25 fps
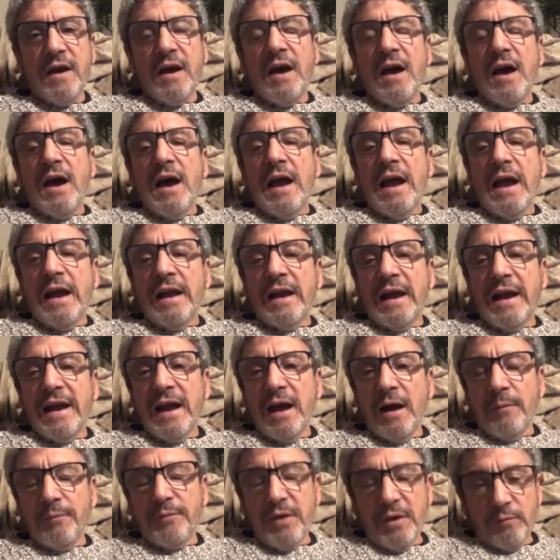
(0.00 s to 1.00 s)
And I
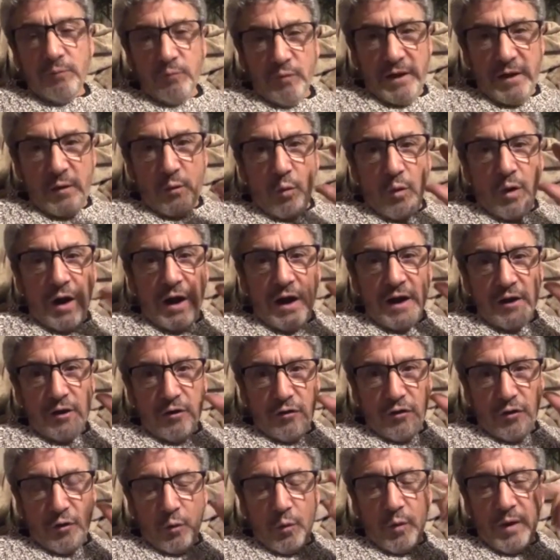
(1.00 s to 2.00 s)
help them rewire
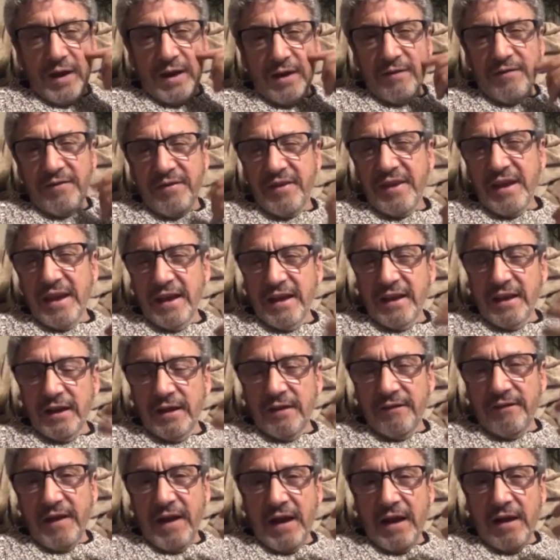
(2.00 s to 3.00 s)
their way of thinking
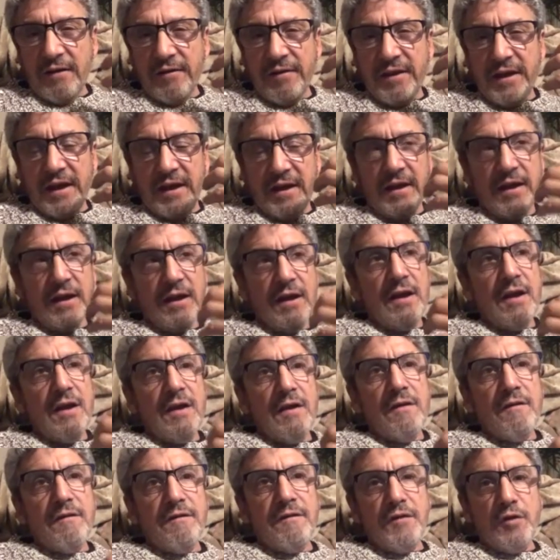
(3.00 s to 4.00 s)
of how they
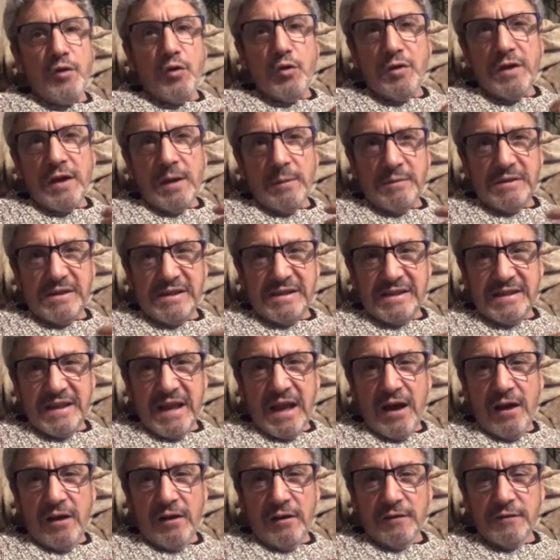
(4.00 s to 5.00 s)
view
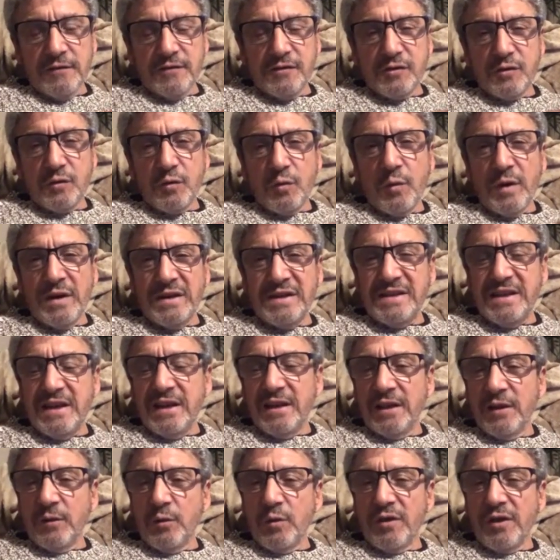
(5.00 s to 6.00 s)
themselves when
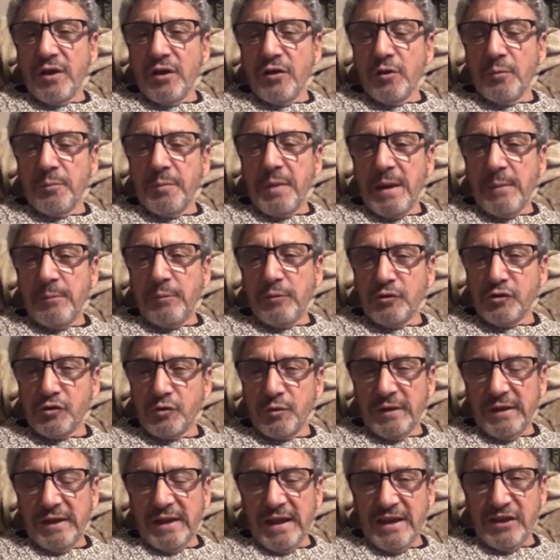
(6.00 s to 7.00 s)
dealing with other people's
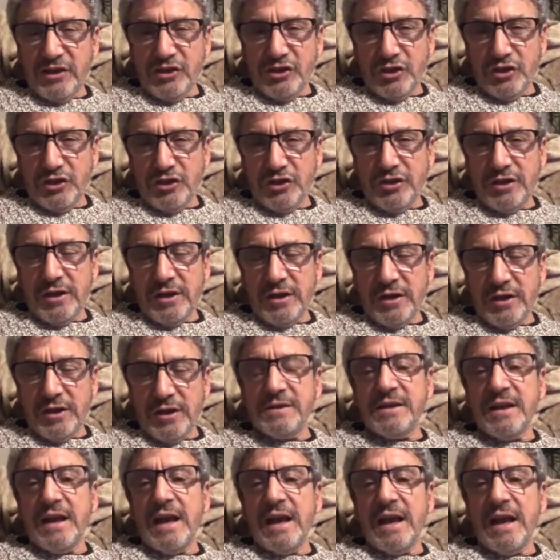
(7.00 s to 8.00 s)

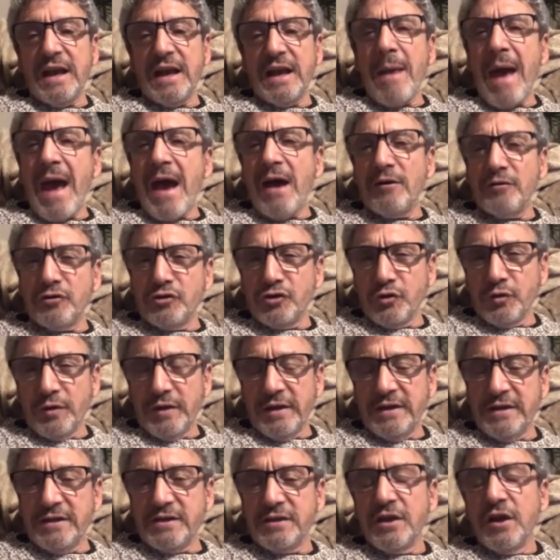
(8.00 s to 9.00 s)
relationships and
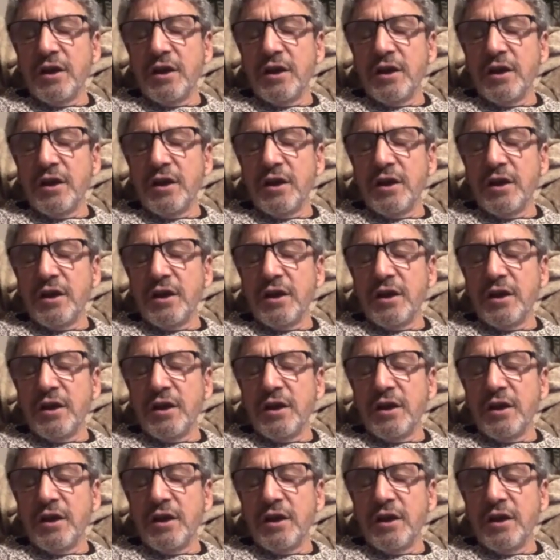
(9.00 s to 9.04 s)
boundaries.